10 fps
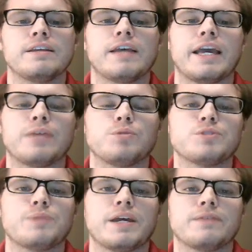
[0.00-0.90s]
and
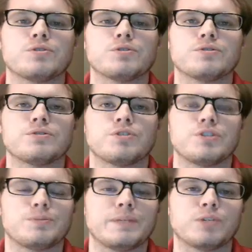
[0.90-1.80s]
which behaviors
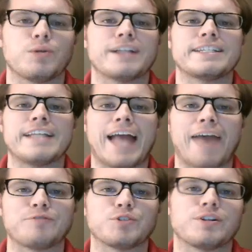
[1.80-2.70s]
should just be corrected
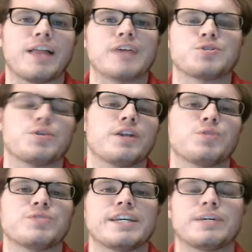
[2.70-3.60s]
after class so that I
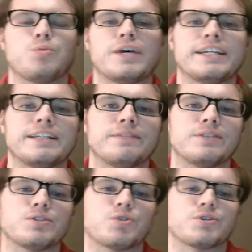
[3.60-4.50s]
don't take away any of
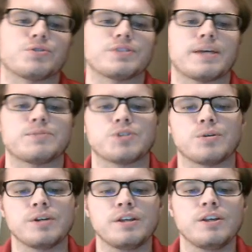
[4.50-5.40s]
the instructional time.
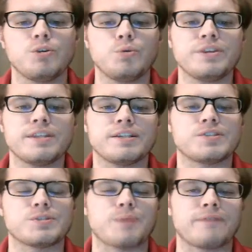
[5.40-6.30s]
So
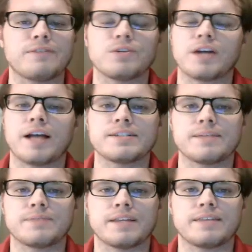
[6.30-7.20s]
with-itness is my favorite
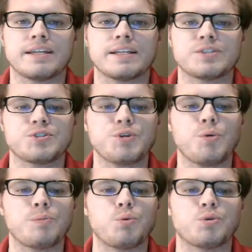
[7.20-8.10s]
concept, and I think it's
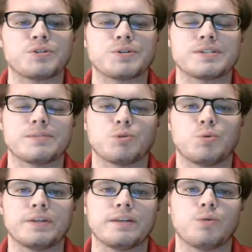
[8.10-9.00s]
so important to exhibit
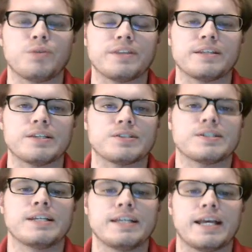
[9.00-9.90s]

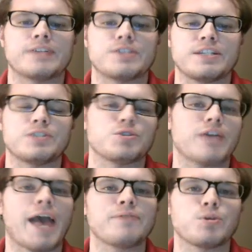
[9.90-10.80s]
with-itness as a teacher,
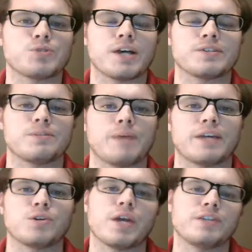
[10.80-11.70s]
to have those eyes in the
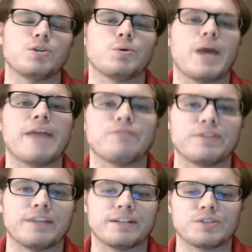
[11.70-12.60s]
your head and know
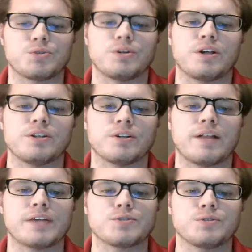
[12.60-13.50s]
everything that's going on in your
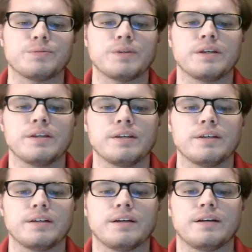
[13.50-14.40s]
classroom,
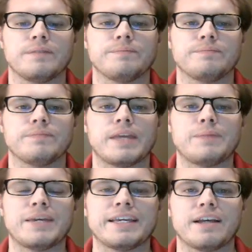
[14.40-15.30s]
and
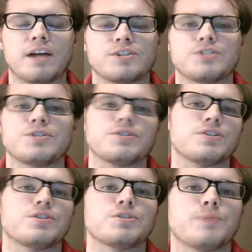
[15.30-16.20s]
making conscious
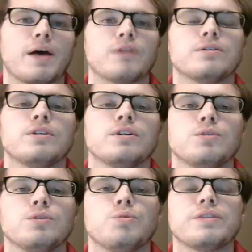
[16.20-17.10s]
decisions about
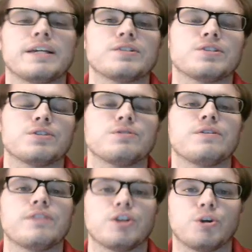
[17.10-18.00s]
what things
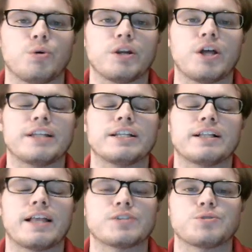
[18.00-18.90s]
that are going on in the
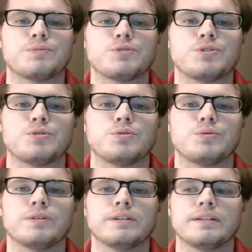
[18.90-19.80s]
classroom
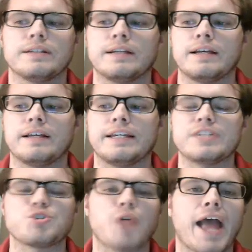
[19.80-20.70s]
to
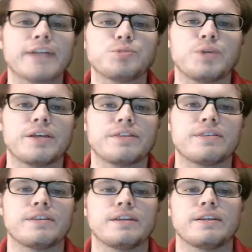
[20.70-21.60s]
interact
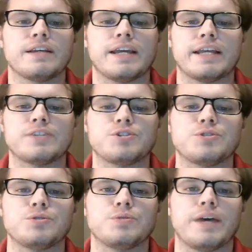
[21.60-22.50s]
with and
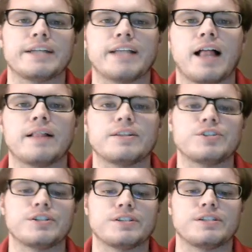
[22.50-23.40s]
to
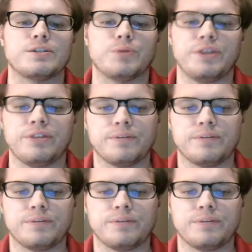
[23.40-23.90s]
acknowledge and to deal with.